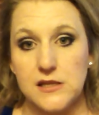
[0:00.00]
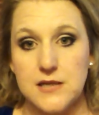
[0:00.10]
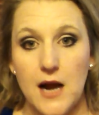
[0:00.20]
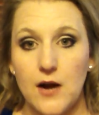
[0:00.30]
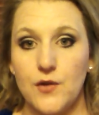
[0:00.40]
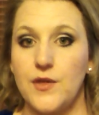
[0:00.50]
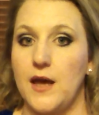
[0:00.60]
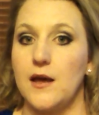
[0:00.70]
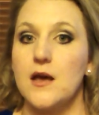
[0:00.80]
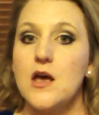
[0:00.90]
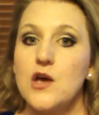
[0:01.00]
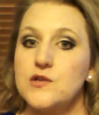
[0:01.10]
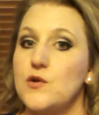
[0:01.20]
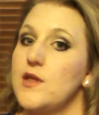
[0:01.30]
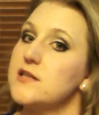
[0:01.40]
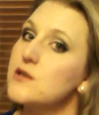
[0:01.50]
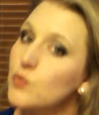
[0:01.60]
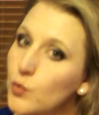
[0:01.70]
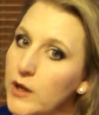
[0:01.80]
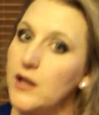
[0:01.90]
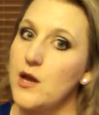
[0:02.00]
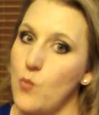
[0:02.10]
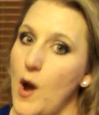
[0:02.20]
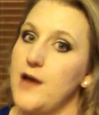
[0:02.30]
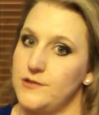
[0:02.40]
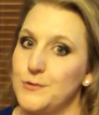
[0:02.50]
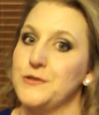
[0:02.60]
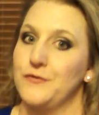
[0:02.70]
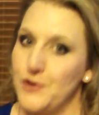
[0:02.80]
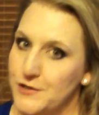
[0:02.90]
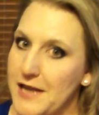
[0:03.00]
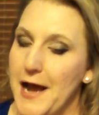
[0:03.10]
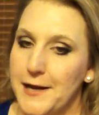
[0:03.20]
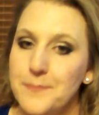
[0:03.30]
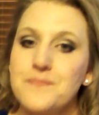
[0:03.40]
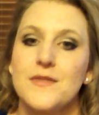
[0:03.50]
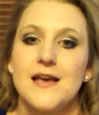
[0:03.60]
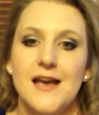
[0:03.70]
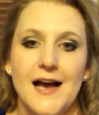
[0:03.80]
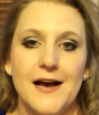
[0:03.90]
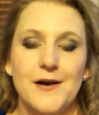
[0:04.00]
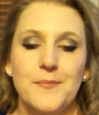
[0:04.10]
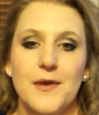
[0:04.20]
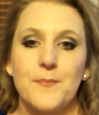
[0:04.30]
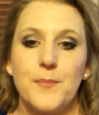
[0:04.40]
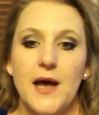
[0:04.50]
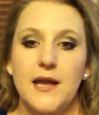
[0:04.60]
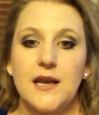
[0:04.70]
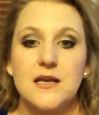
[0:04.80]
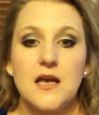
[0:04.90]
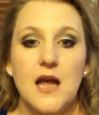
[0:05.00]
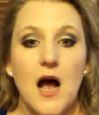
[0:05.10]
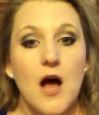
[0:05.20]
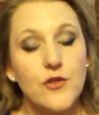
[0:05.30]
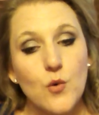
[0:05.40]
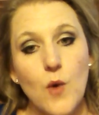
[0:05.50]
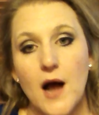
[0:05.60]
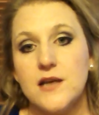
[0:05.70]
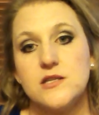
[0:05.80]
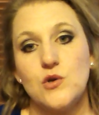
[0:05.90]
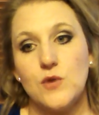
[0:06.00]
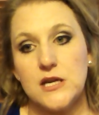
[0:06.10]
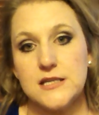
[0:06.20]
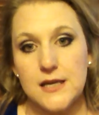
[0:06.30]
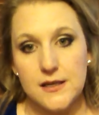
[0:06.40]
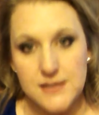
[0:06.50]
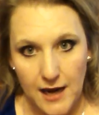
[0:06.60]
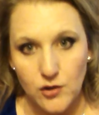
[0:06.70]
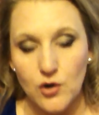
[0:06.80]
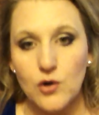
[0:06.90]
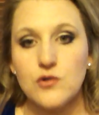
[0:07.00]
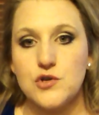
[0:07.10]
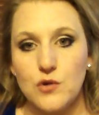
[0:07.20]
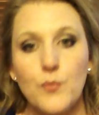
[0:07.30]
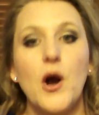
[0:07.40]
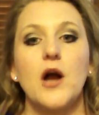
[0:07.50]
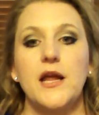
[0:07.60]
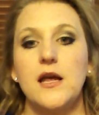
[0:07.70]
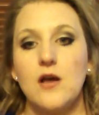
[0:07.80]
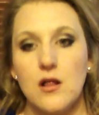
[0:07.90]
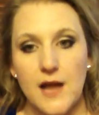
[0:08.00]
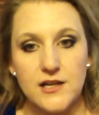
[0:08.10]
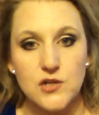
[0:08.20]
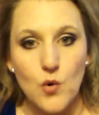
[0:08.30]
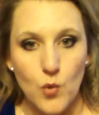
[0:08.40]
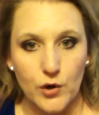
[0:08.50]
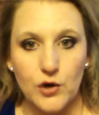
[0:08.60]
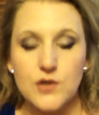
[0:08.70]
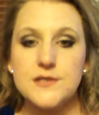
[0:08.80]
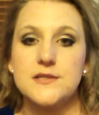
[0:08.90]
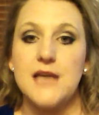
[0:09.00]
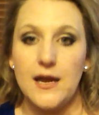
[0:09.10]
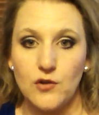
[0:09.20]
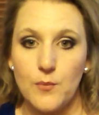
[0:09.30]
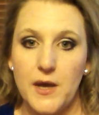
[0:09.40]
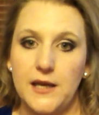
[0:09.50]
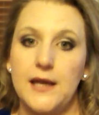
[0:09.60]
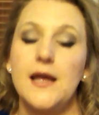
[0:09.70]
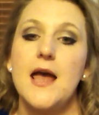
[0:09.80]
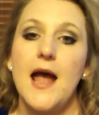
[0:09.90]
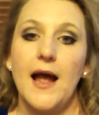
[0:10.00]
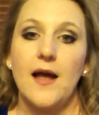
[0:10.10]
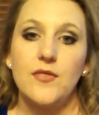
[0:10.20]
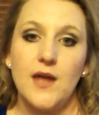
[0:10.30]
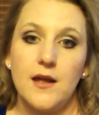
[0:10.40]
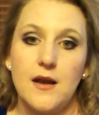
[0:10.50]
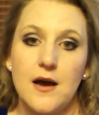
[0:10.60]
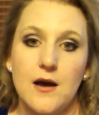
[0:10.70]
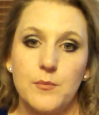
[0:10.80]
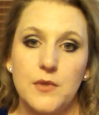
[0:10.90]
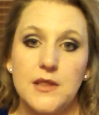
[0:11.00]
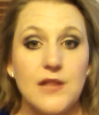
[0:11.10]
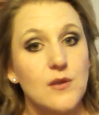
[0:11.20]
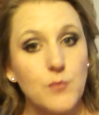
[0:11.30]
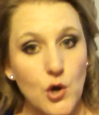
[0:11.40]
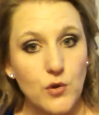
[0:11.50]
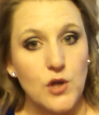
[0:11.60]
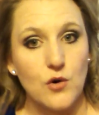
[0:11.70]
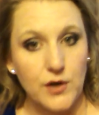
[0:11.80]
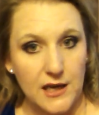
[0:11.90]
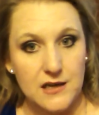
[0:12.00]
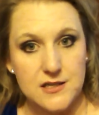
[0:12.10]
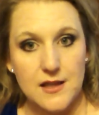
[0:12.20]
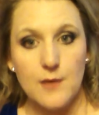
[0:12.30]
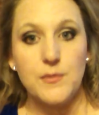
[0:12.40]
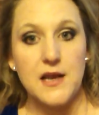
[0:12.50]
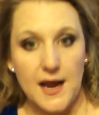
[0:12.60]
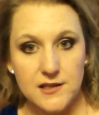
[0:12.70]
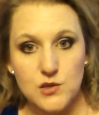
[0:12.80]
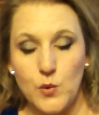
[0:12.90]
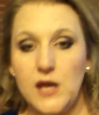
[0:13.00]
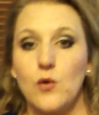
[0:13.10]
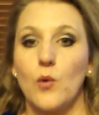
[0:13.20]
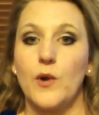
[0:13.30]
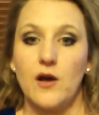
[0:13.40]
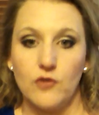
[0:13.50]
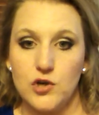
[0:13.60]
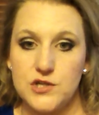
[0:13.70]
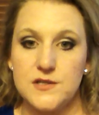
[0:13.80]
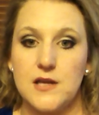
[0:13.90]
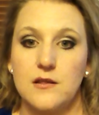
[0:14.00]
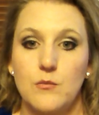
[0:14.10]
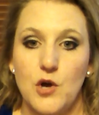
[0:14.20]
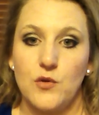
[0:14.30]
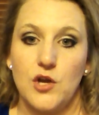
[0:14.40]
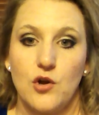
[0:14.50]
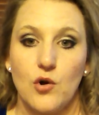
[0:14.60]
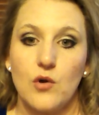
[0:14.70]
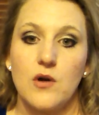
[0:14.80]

with the entire thing. So that's a really wise use of your time. But otherwise, you need to do the party, collect the orders, take their money, and then let them know that you'll get it to them the next week or whatever. Just let them know that